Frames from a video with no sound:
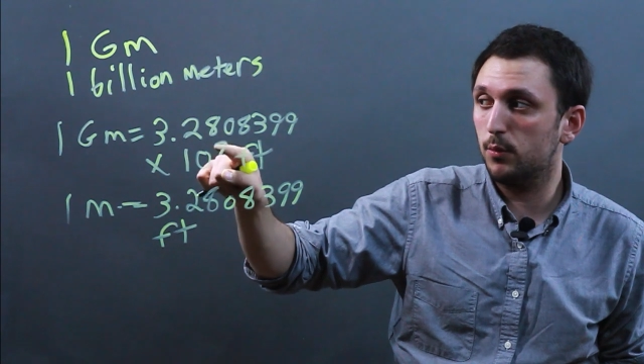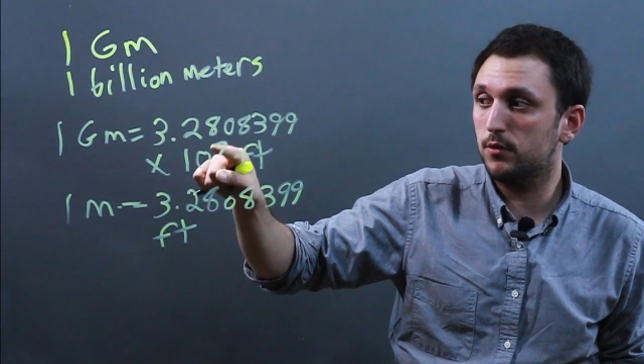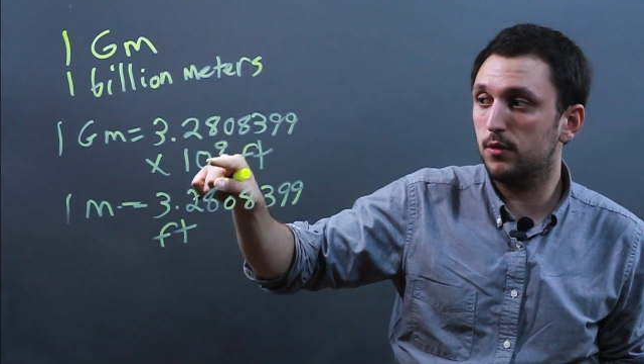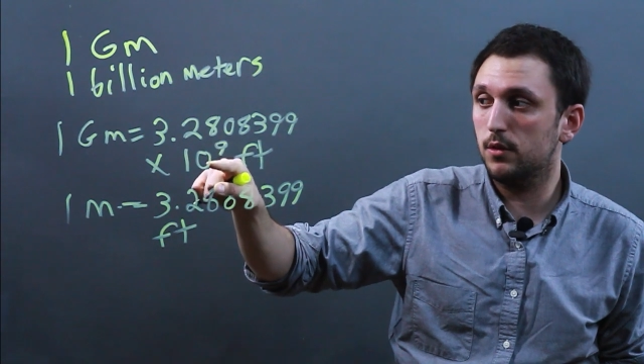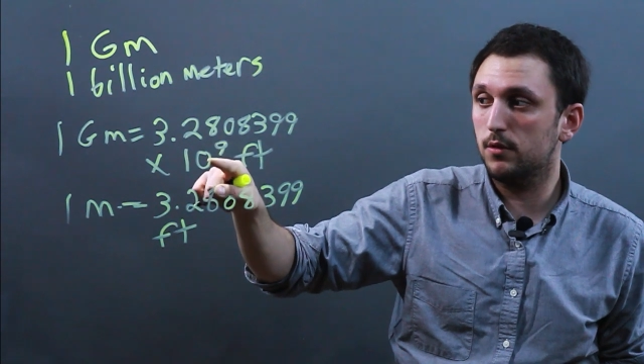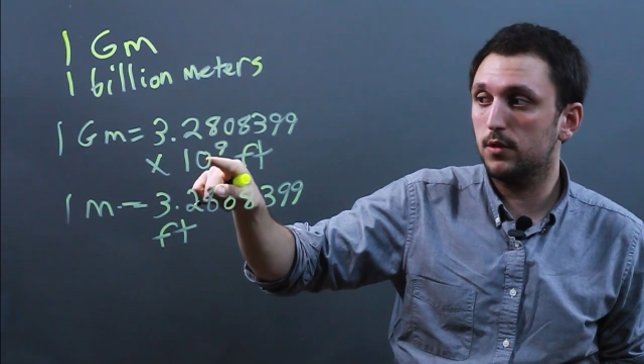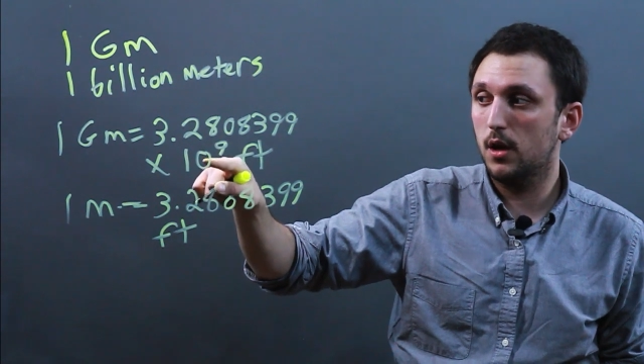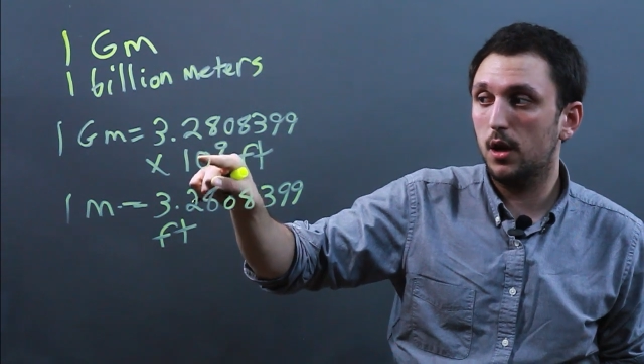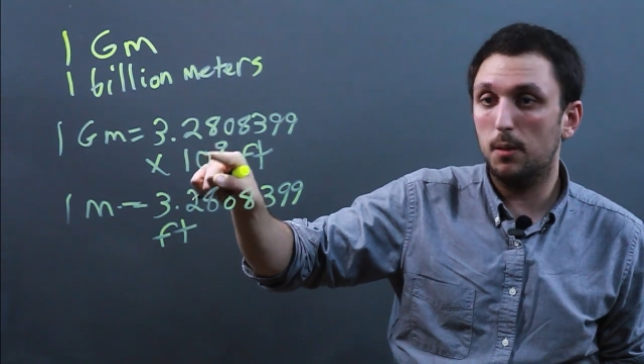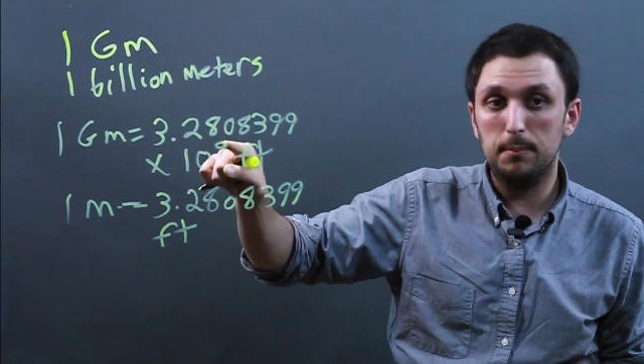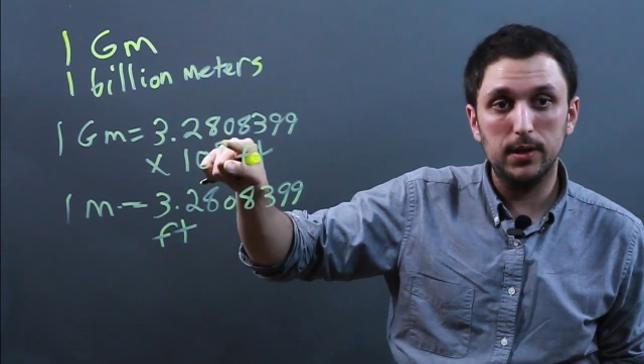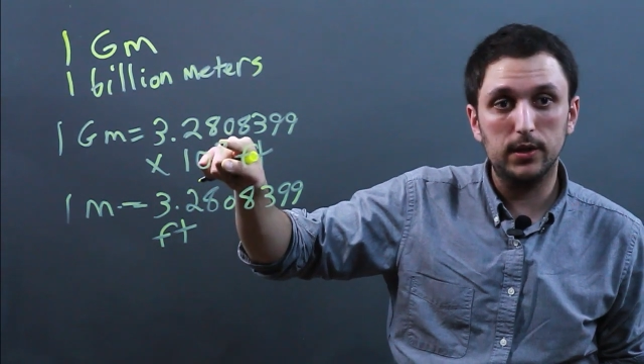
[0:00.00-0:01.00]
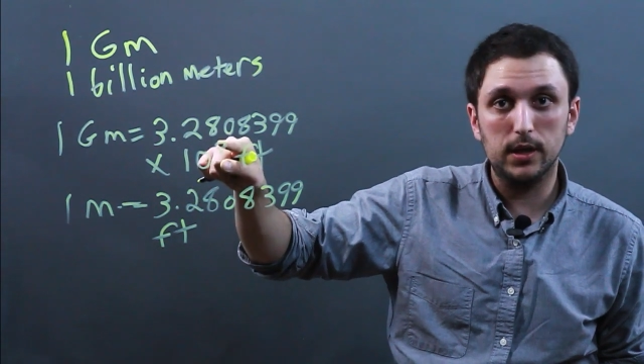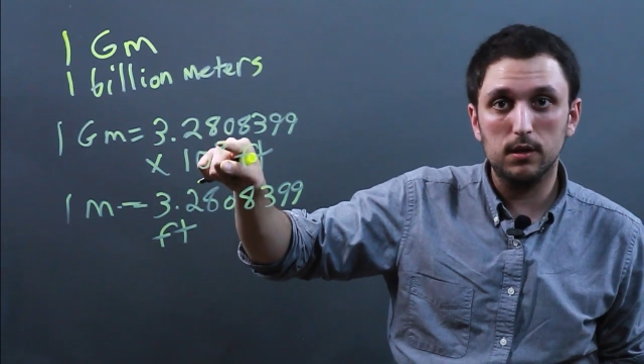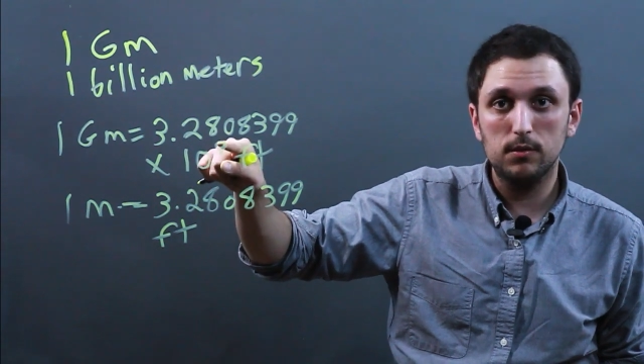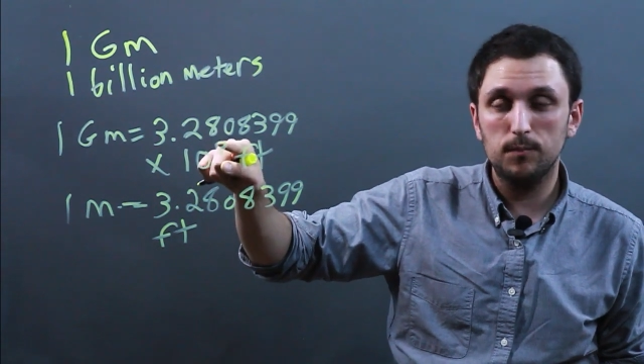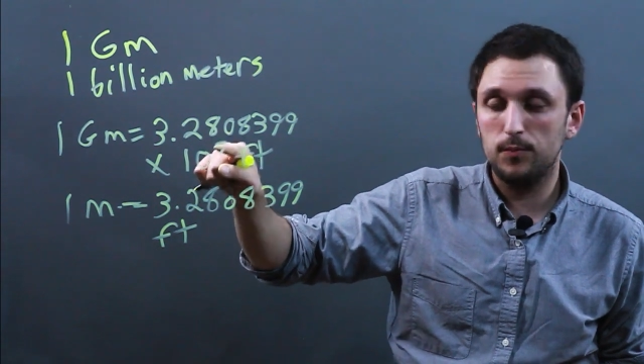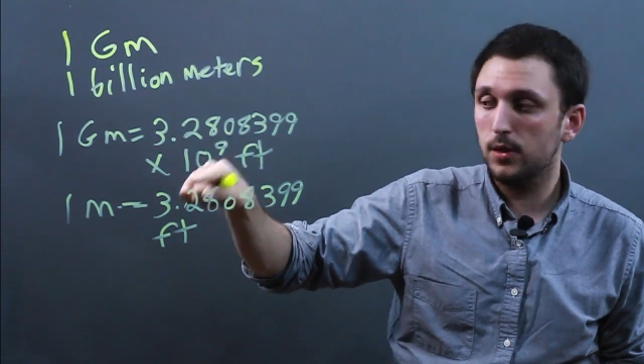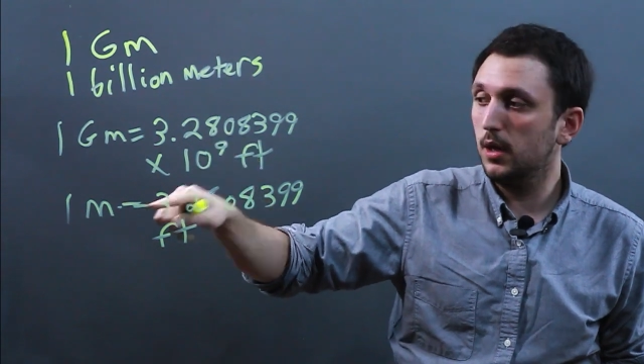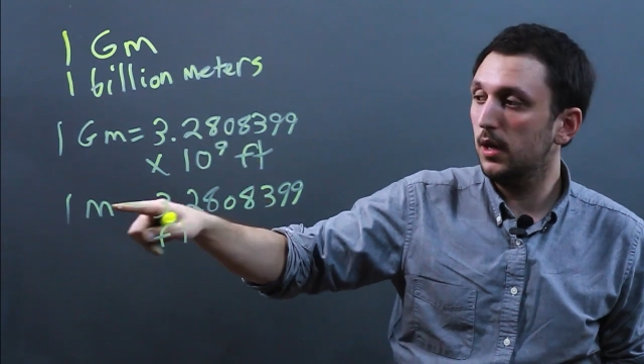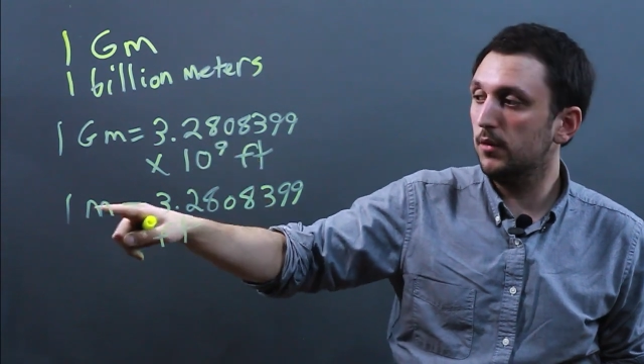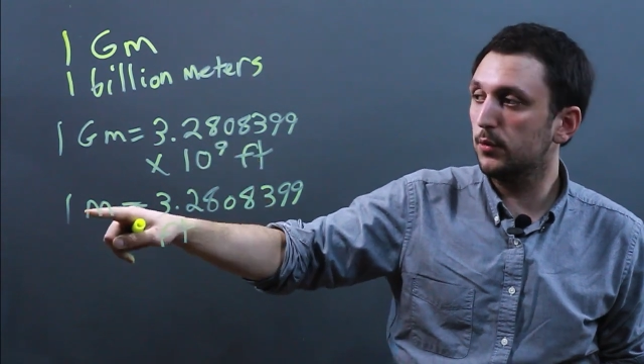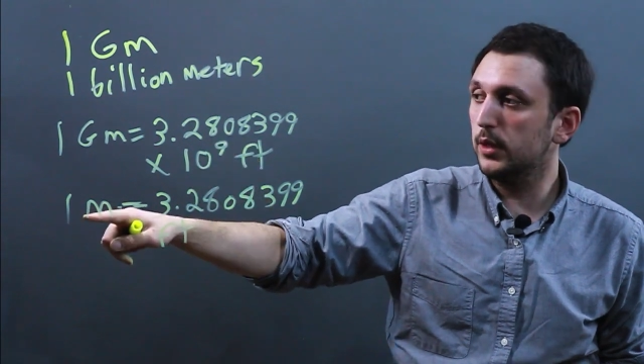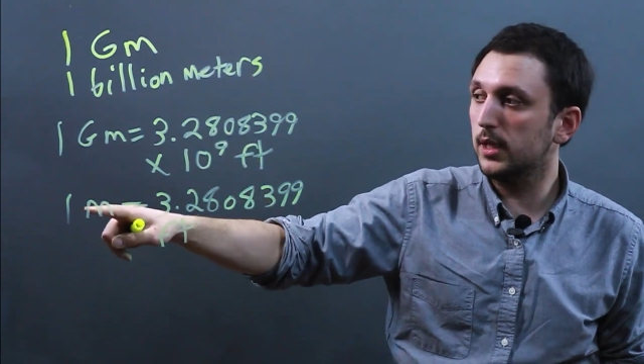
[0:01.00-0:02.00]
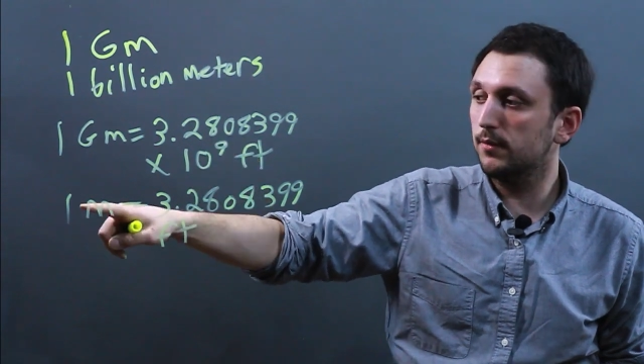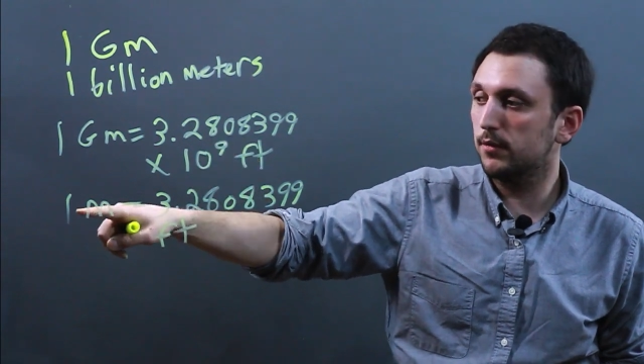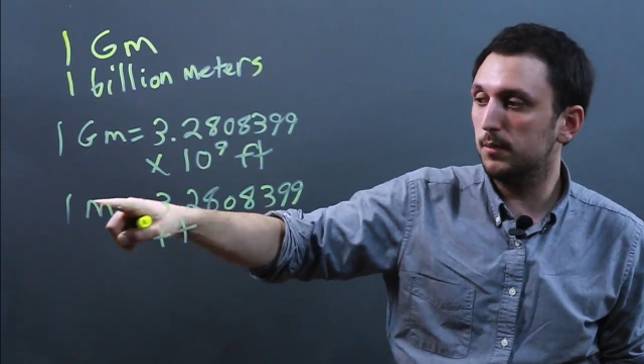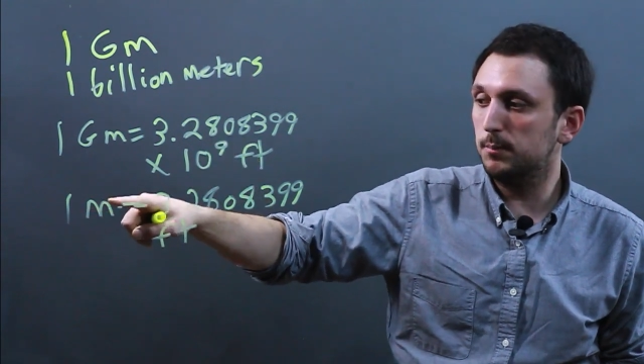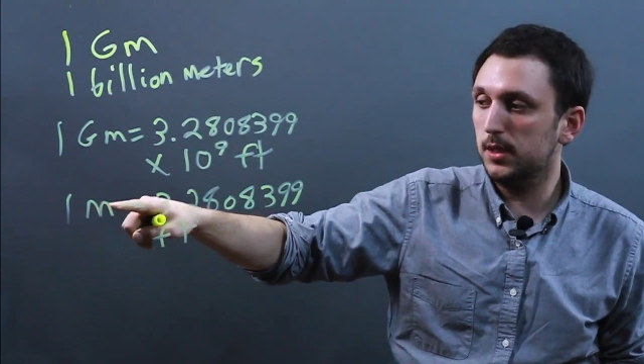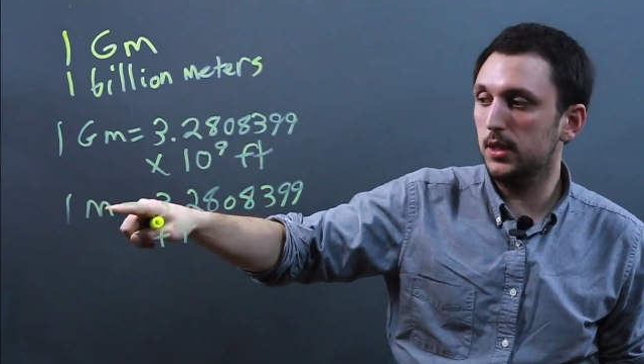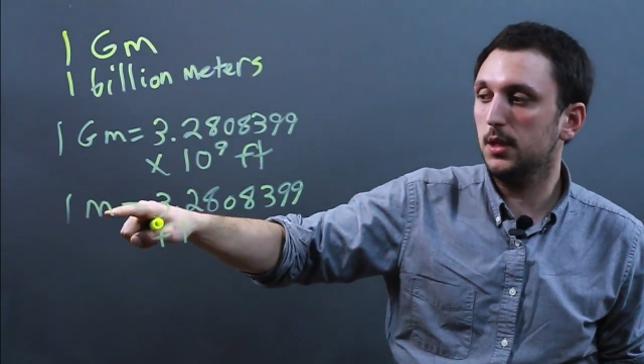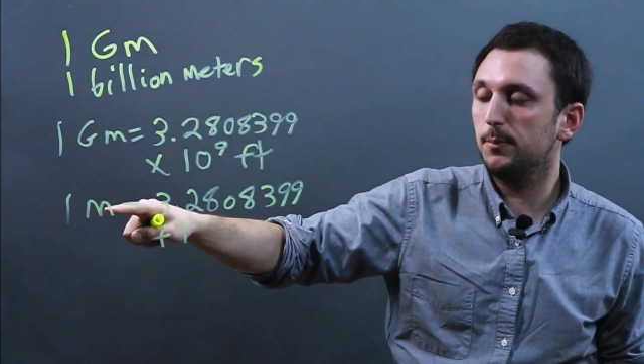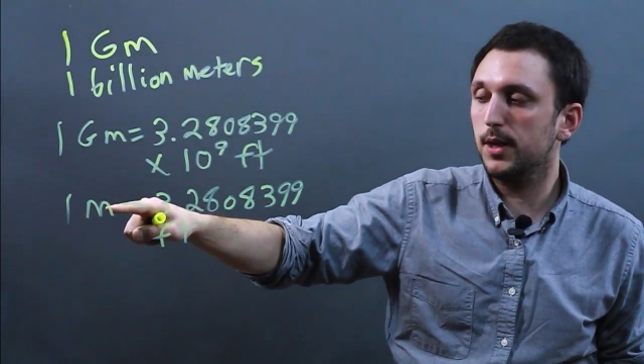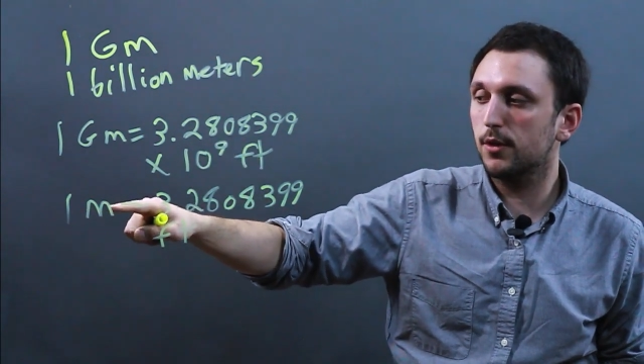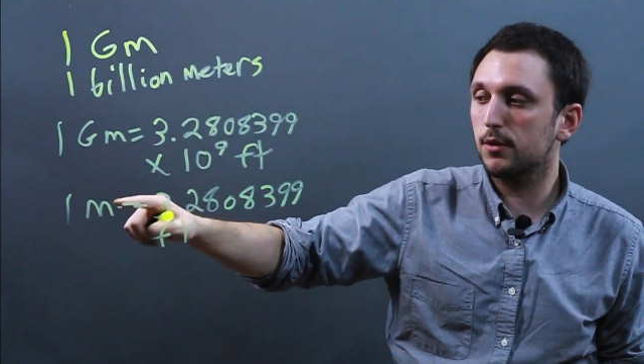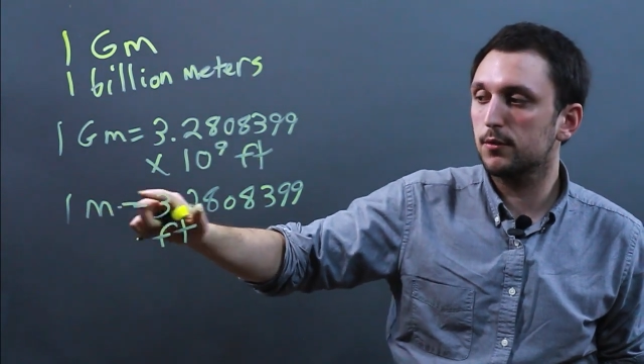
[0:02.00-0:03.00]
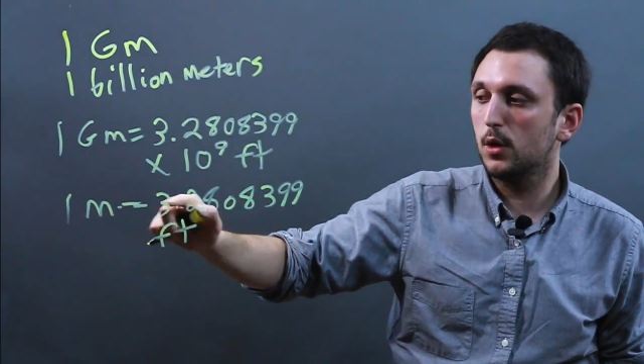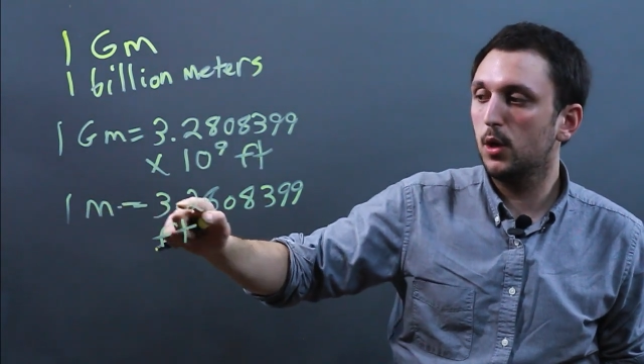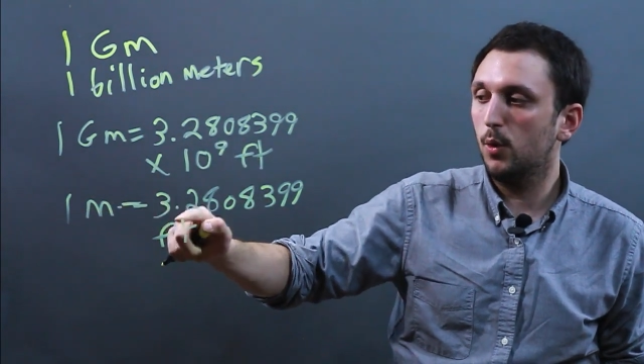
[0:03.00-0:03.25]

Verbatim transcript: which is a billion, is going to give us a billion meters,